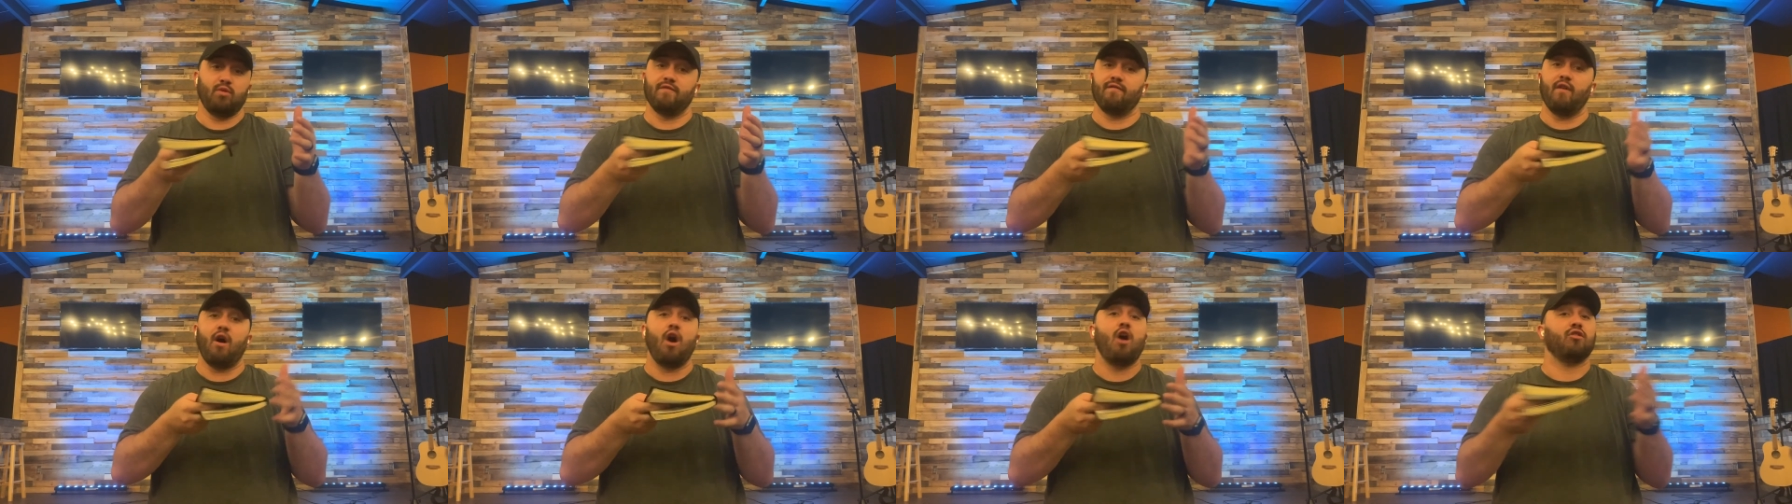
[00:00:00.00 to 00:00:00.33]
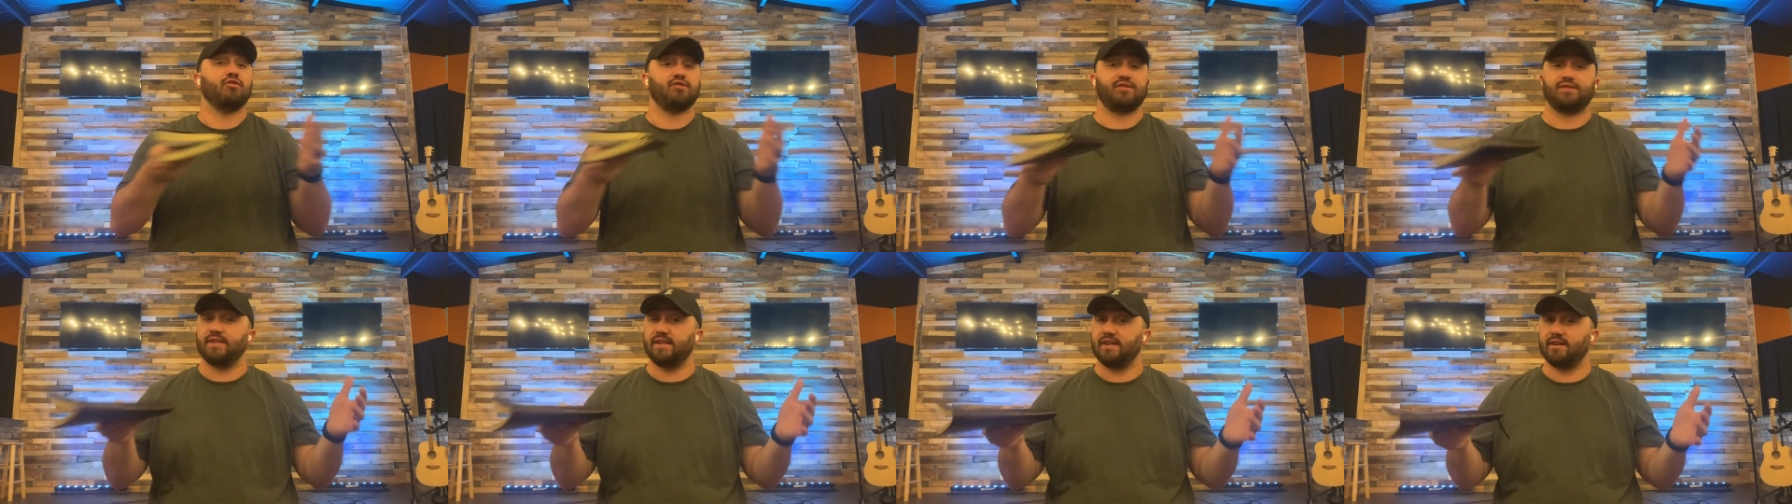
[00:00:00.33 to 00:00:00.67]
we've
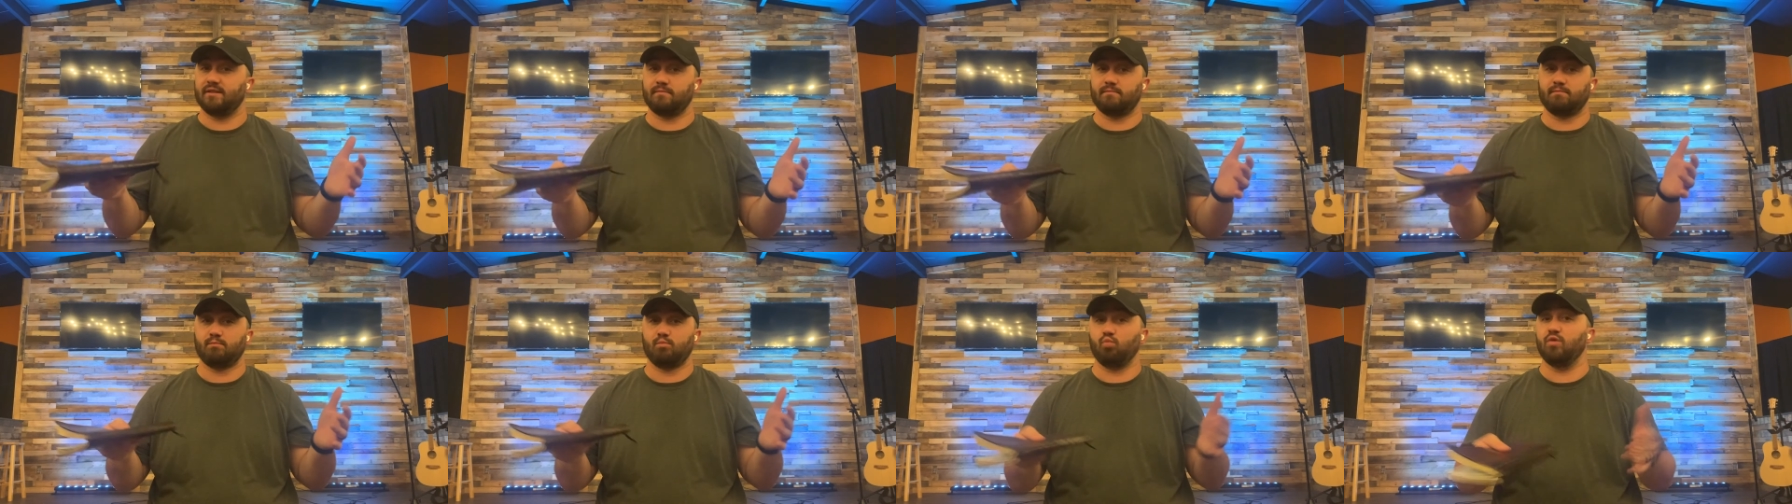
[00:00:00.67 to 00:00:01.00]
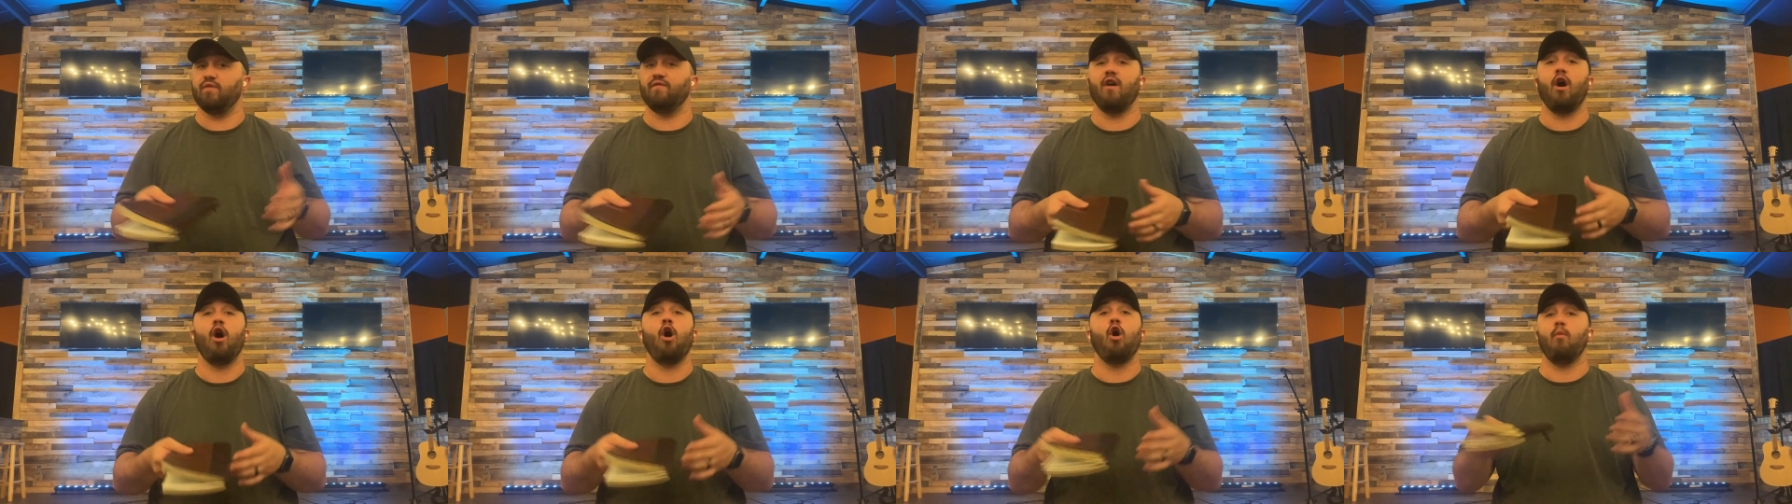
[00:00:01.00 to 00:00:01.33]
all sinned,
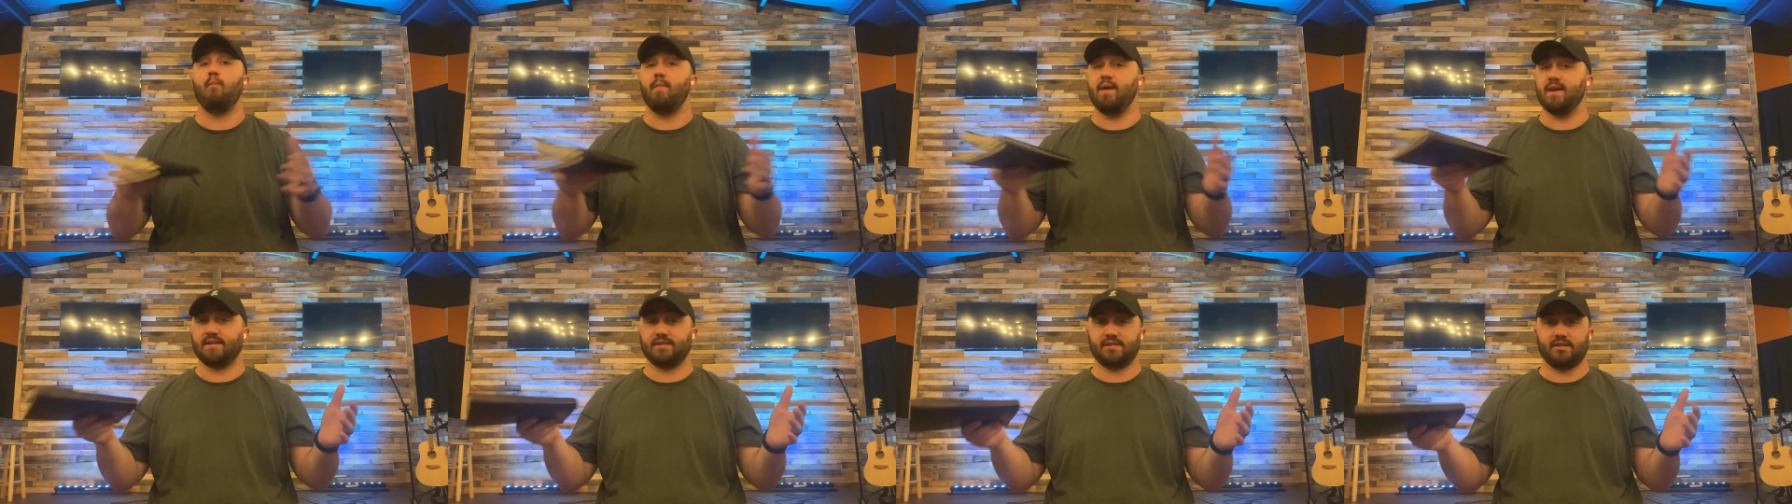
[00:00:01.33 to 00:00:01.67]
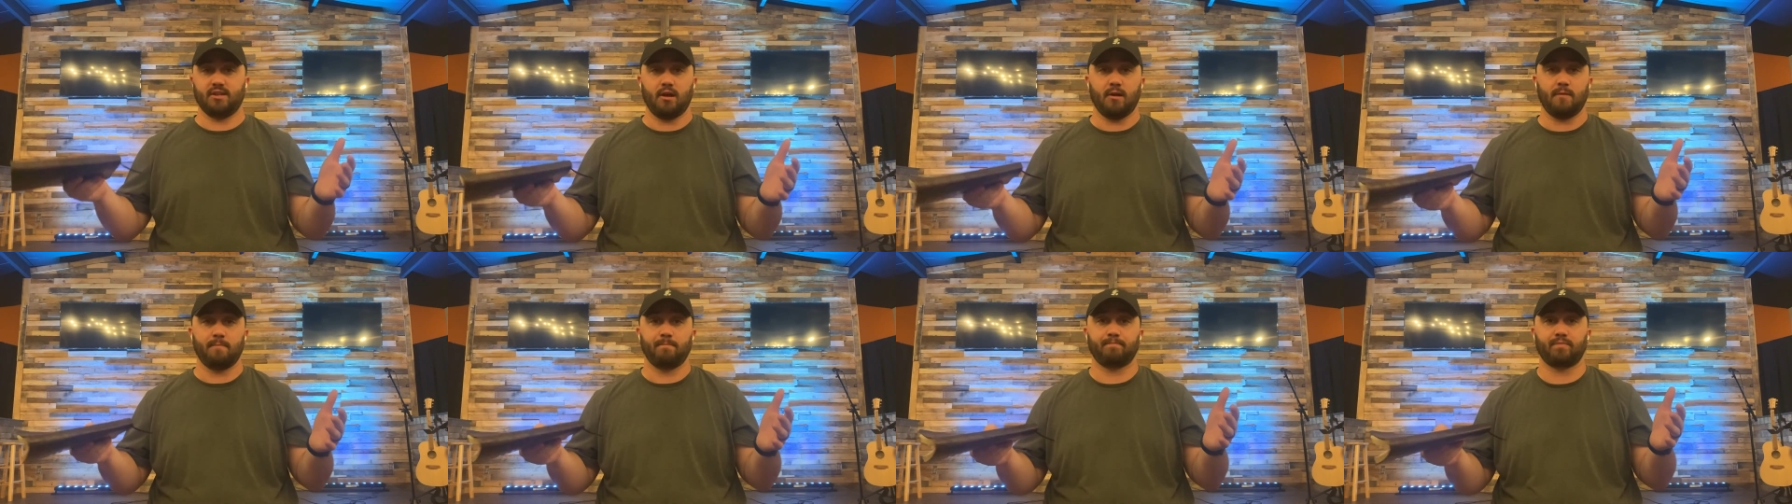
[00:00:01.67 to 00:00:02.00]
we've all messed
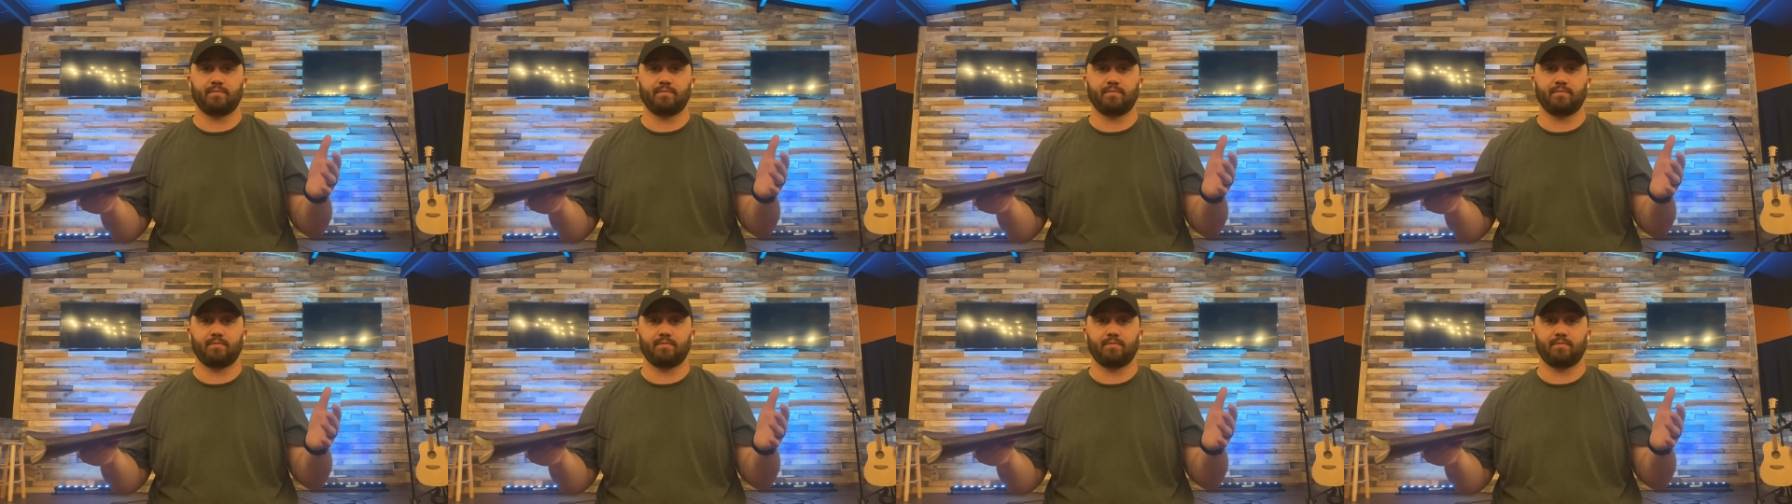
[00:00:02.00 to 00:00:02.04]
up.